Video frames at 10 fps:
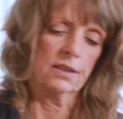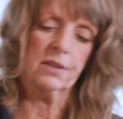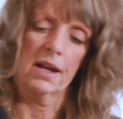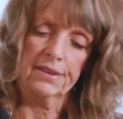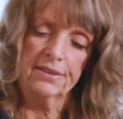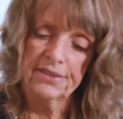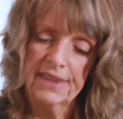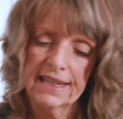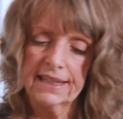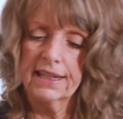So I
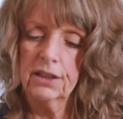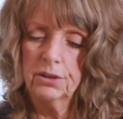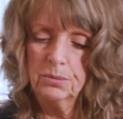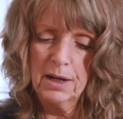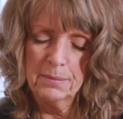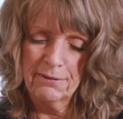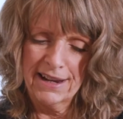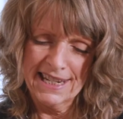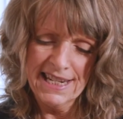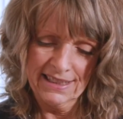think it could well be
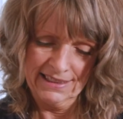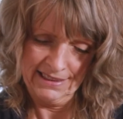ready.